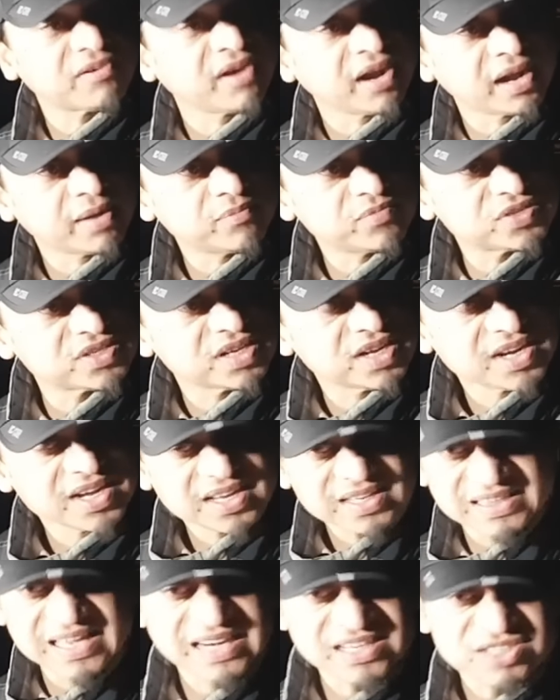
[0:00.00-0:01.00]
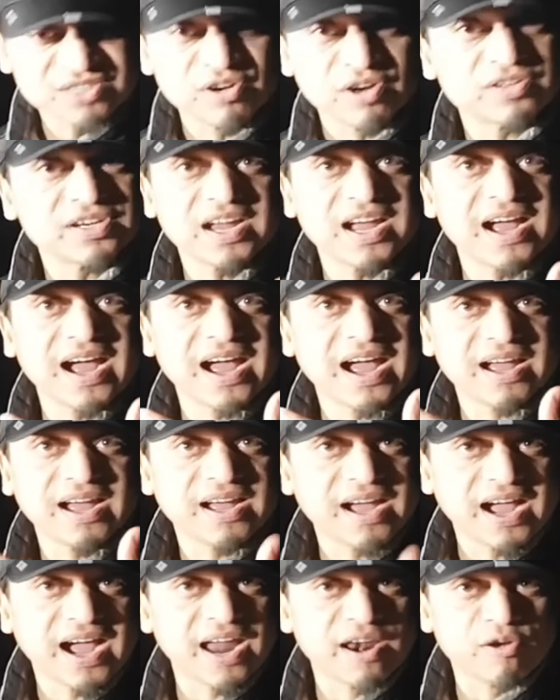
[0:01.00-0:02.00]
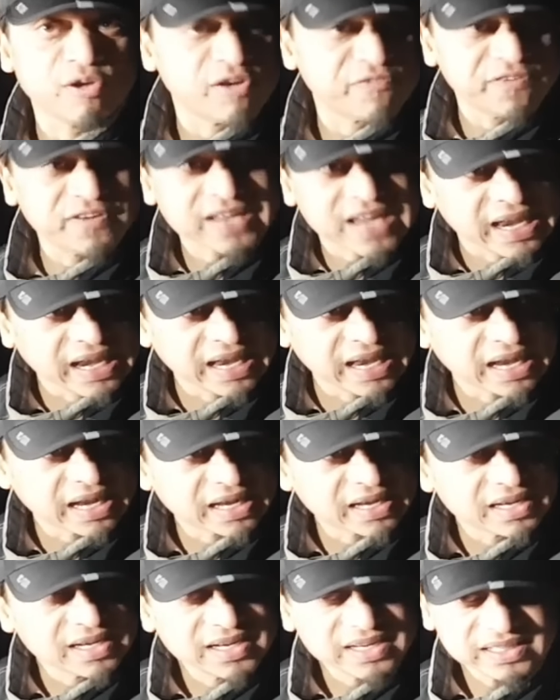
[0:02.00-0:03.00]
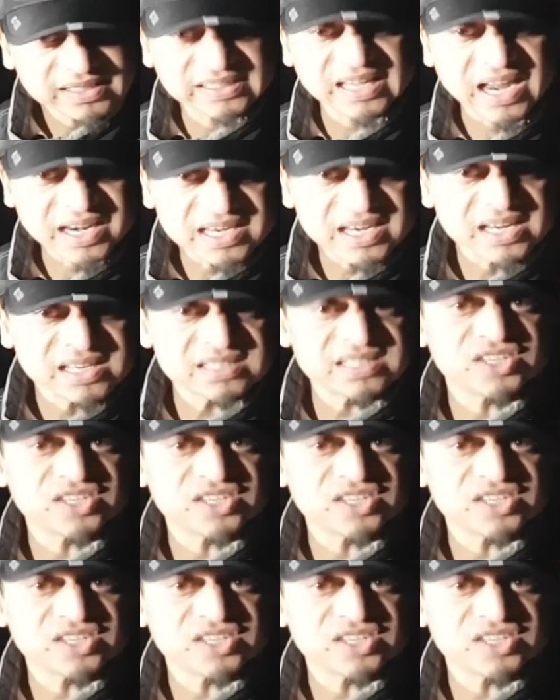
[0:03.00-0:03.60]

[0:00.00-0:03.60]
crimes. That's not unlawful killing. That is